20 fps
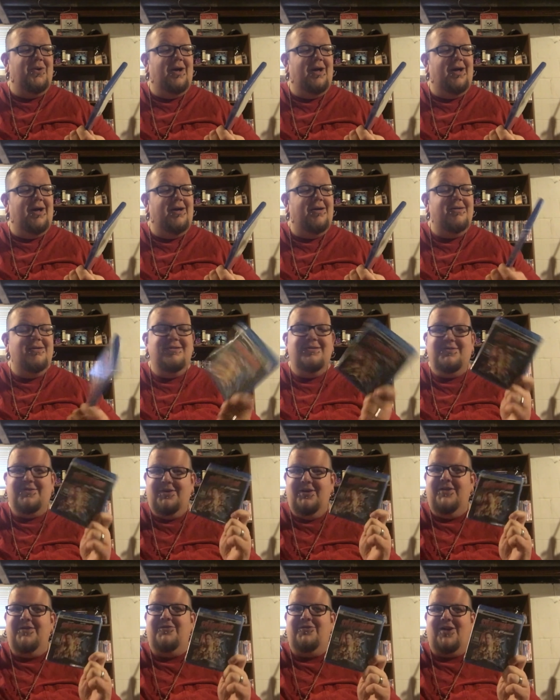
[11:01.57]
uh,
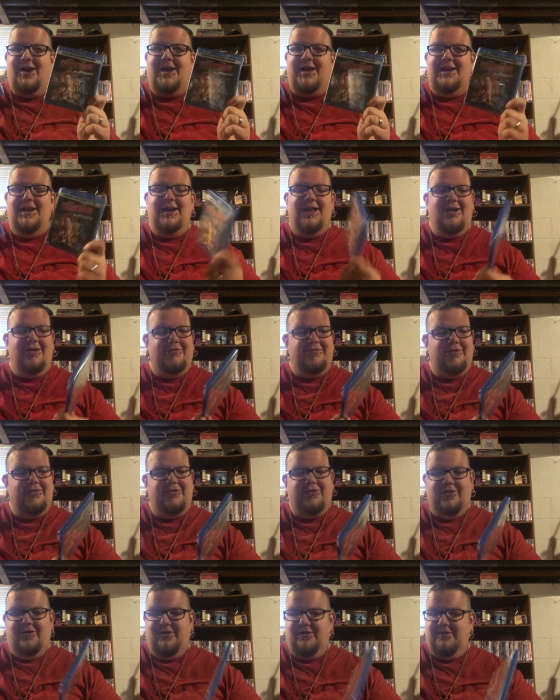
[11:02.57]
to checking it out for
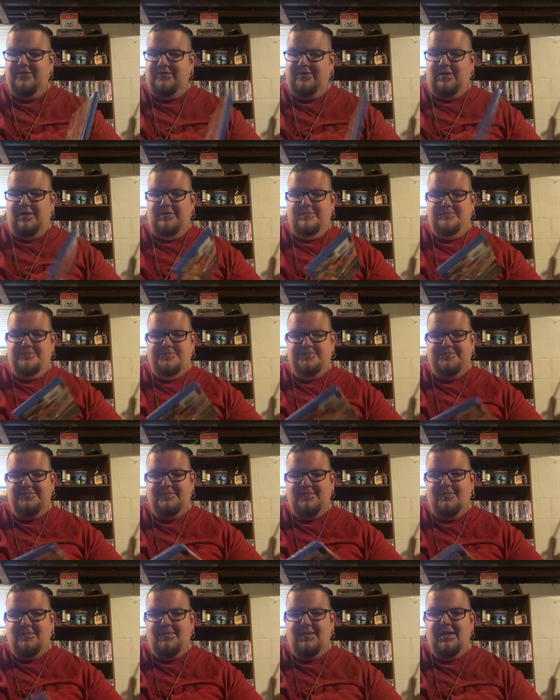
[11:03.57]
sure. So,
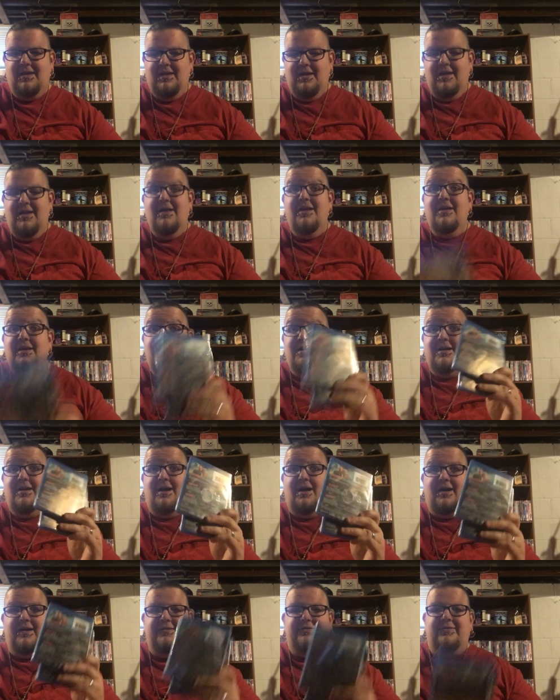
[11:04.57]

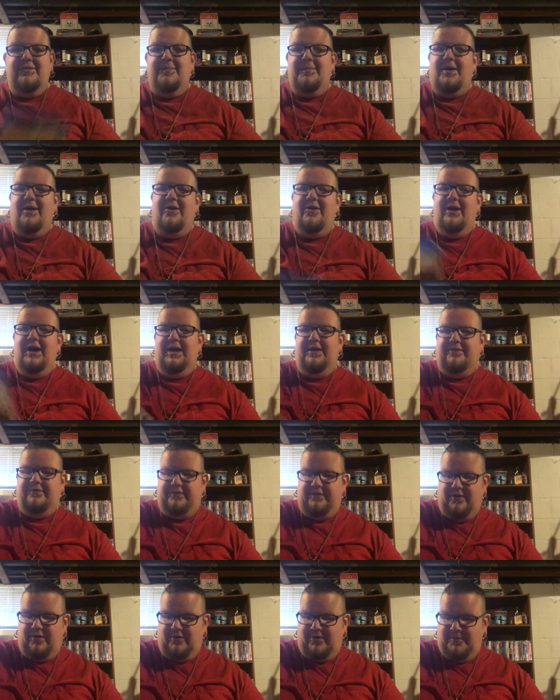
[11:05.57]
awesome. All right,
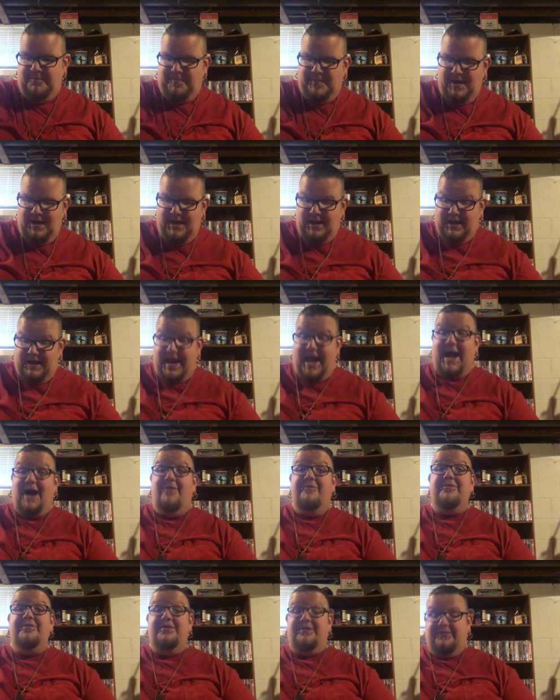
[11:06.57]
so now
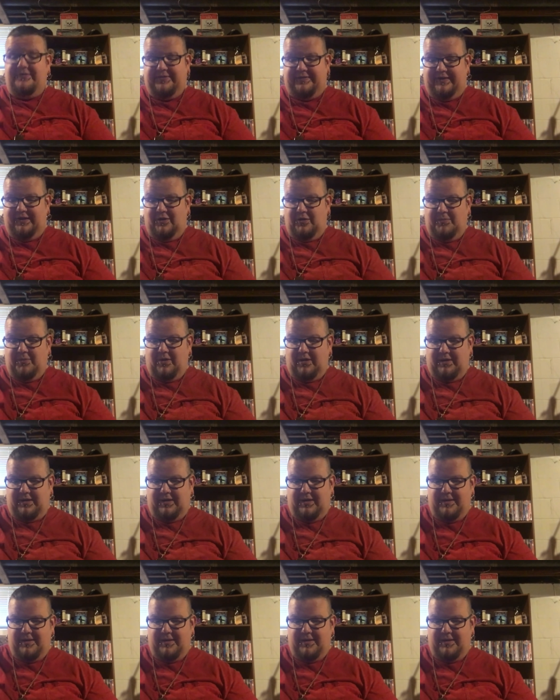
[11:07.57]
for the Steelbook.